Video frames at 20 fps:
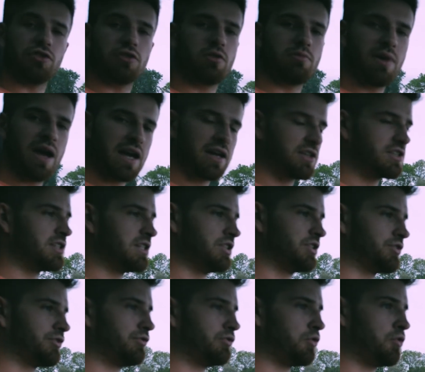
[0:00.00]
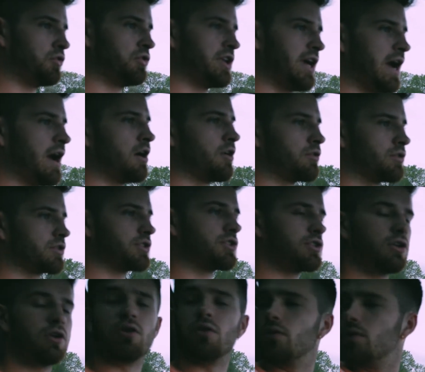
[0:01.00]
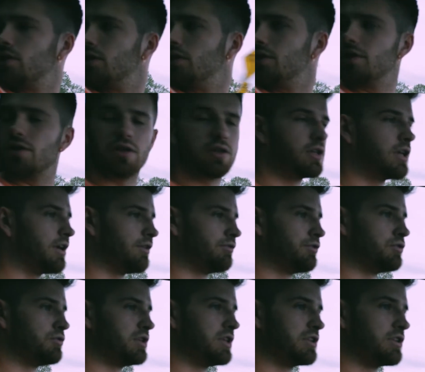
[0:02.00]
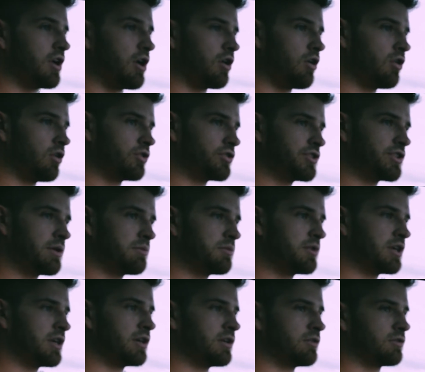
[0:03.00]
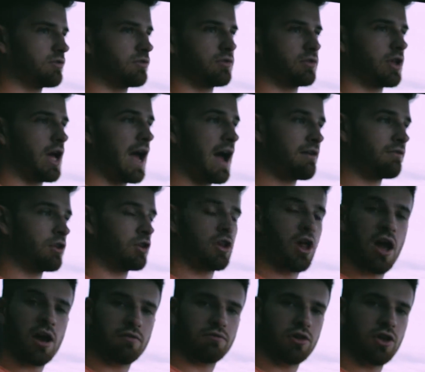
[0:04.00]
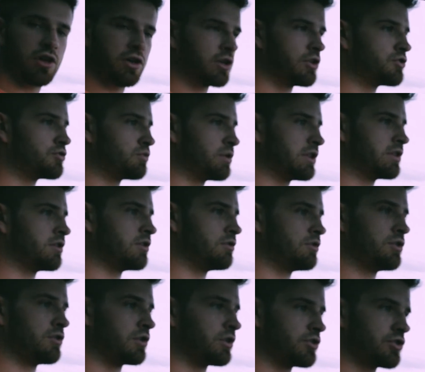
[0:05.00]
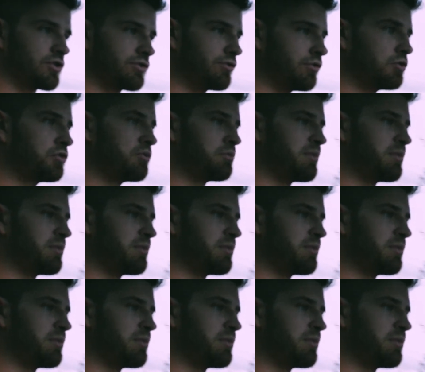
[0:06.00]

the back seats fold down, so if you need to haul something or have a lot of luggage with you, you can just fold the